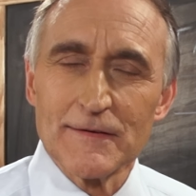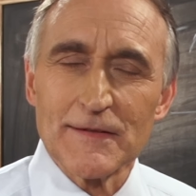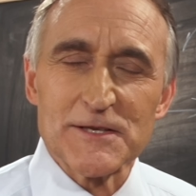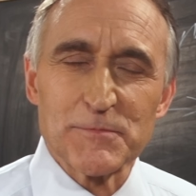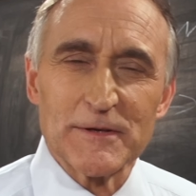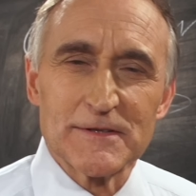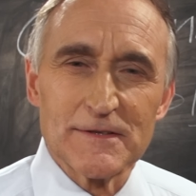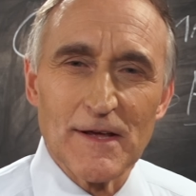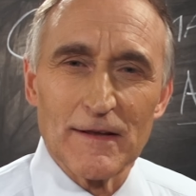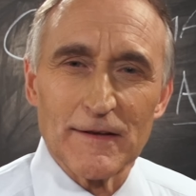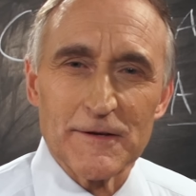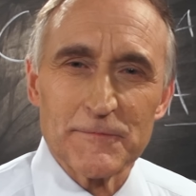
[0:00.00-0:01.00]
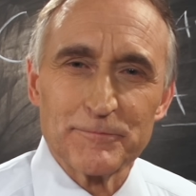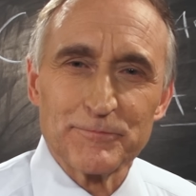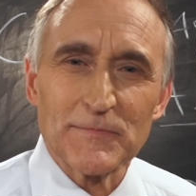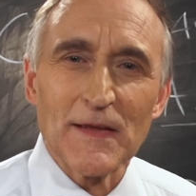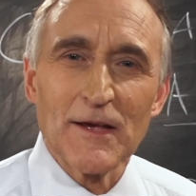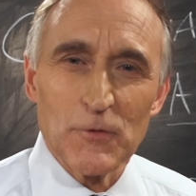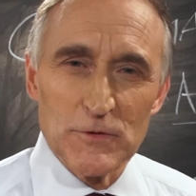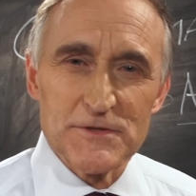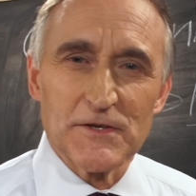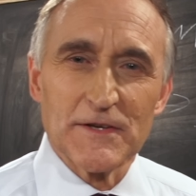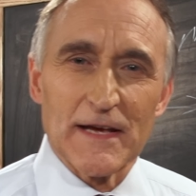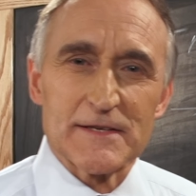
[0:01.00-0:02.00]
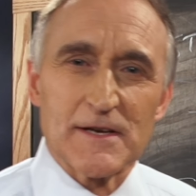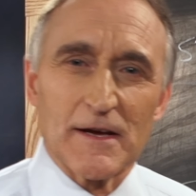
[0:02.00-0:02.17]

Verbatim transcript: That's BT Daily. We'll see you next